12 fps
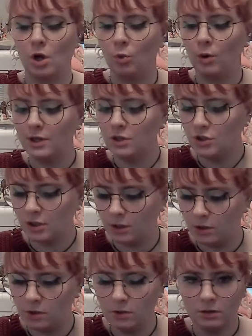what you
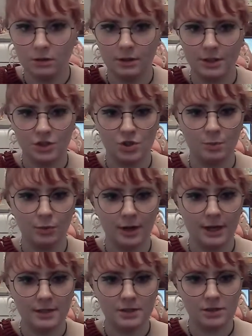do is you
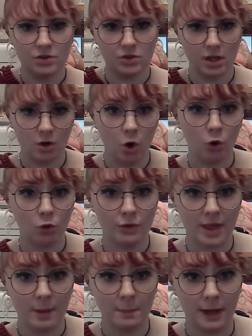press and hold
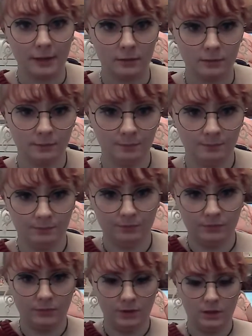that button.
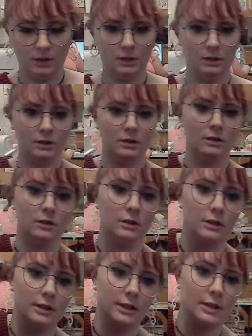
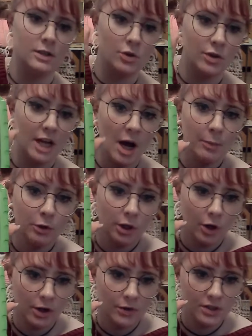And so the Apple
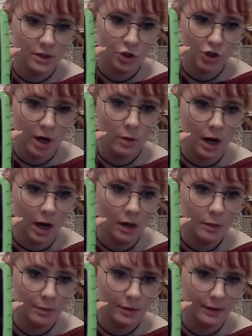logo is going to show
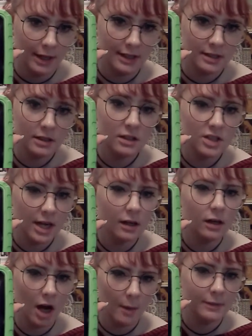up, and it's going to take
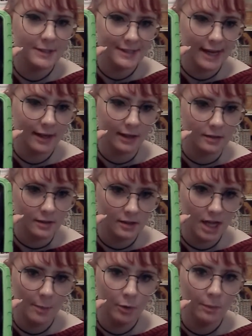a couple of seconds.
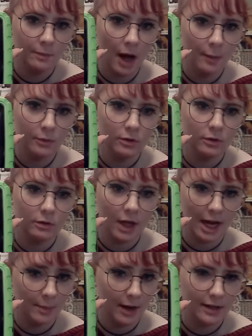Apple
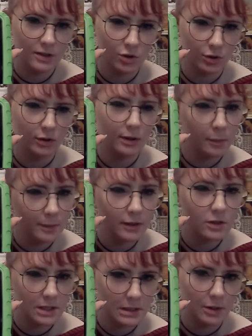iPads are a little
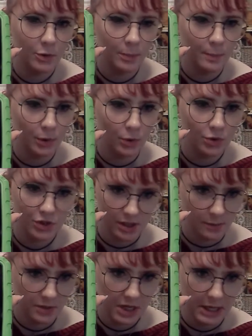bit slow to boot
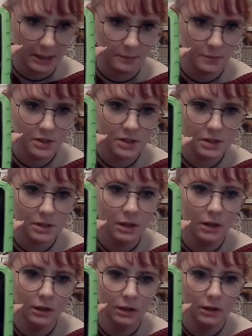sometimes.
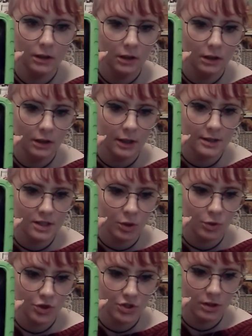And so
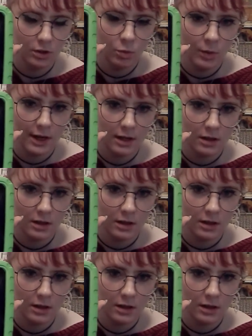we're just going to wait